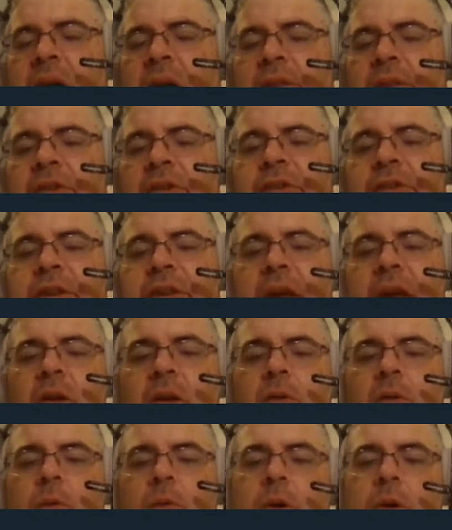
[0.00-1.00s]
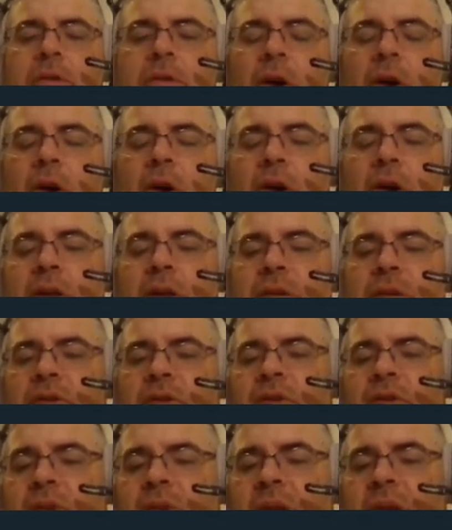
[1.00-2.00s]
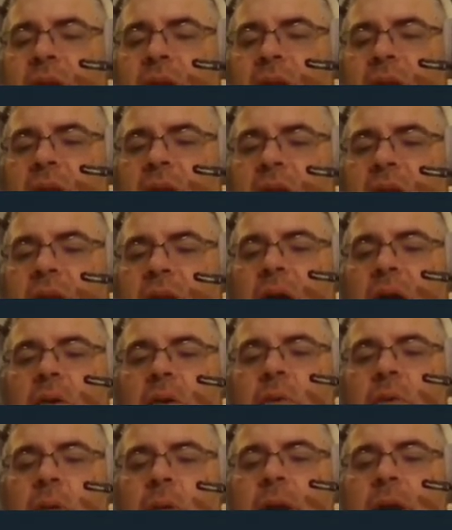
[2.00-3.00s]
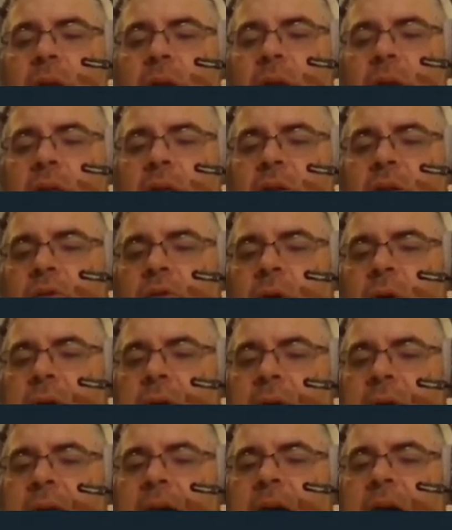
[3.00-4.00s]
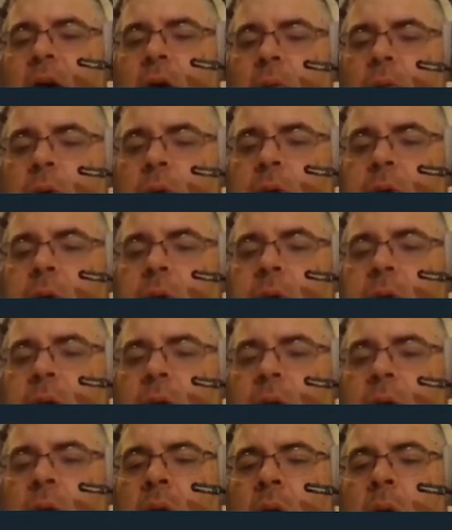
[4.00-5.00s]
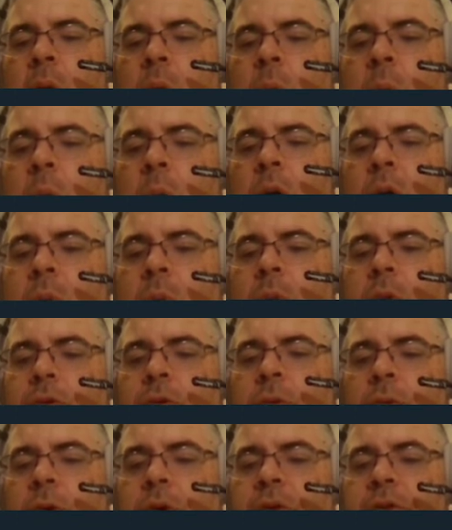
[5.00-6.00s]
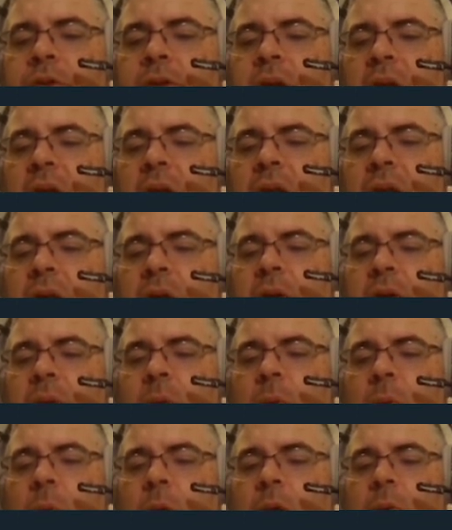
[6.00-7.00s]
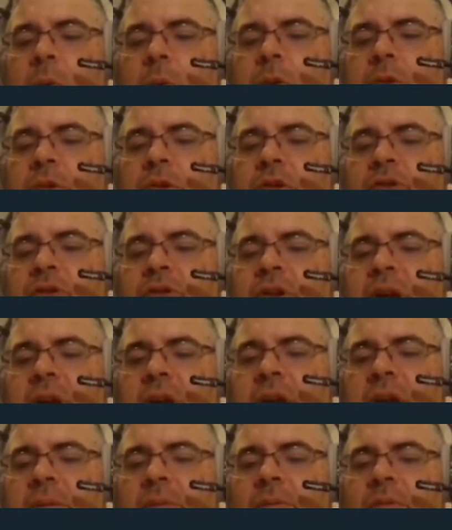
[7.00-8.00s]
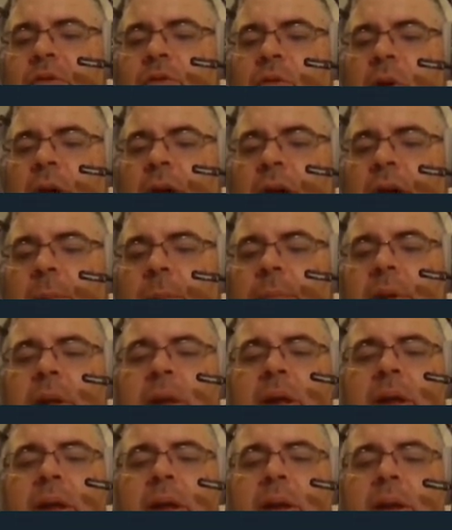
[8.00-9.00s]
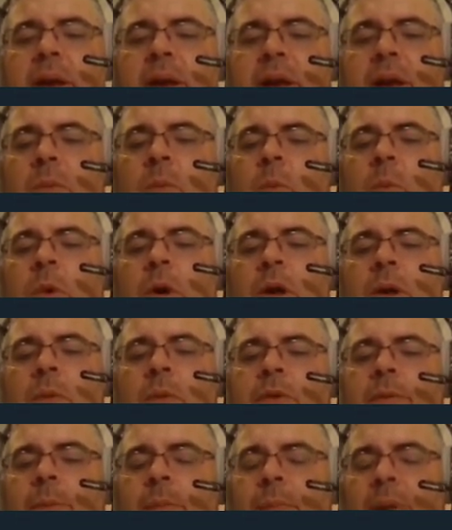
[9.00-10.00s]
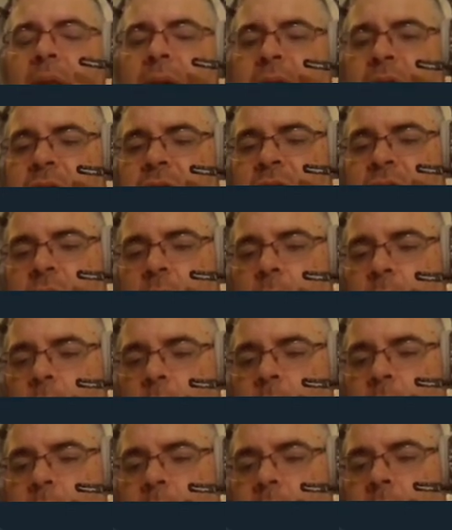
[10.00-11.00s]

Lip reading: Their scales were dark and sooty, not green like the dragon Hal rode. One was a rust color, and one was the shade of dried blood, and one was black as coal.